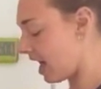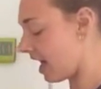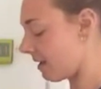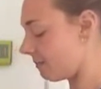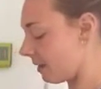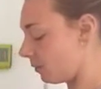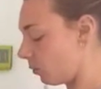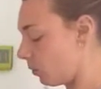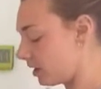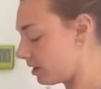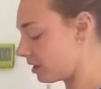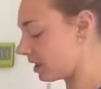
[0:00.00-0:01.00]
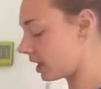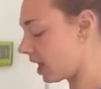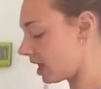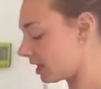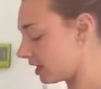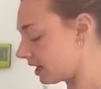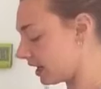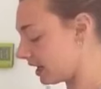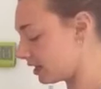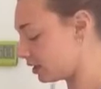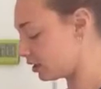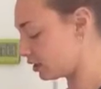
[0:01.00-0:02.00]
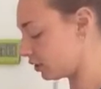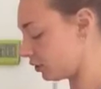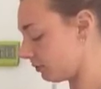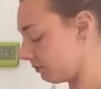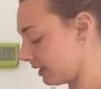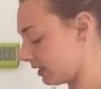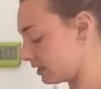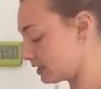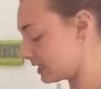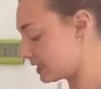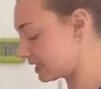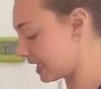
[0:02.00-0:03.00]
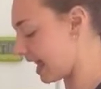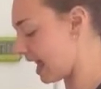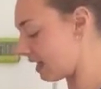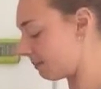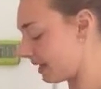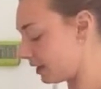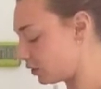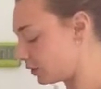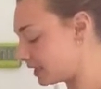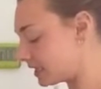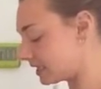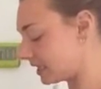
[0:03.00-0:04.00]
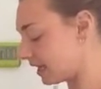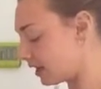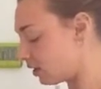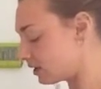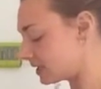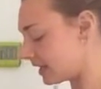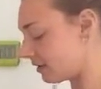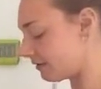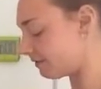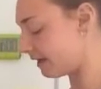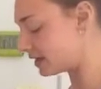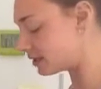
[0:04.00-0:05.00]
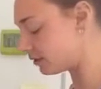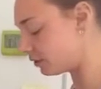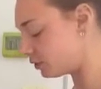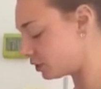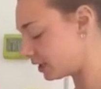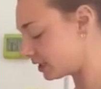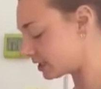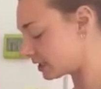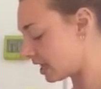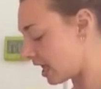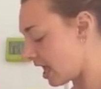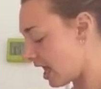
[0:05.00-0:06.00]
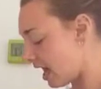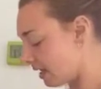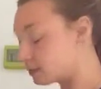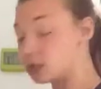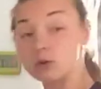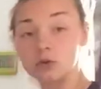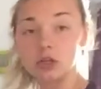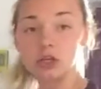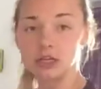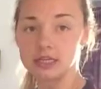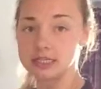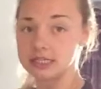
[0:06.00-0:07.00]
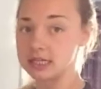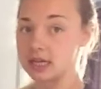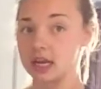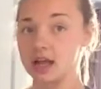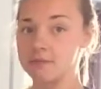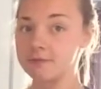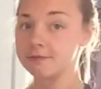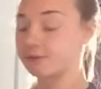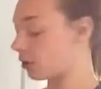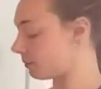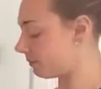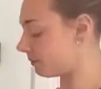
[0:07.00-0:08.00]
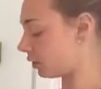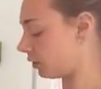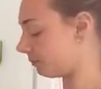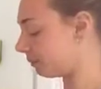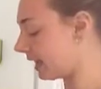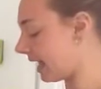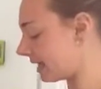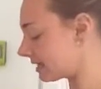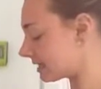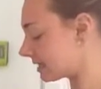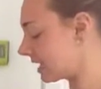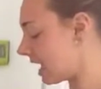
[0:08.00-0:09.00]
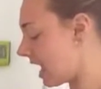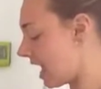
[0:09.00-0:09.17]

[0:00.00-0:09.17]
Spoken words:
And with the colour in your meals, it's going to help increase the content of phytonutrients, and so all the goodness that's going to come from your plants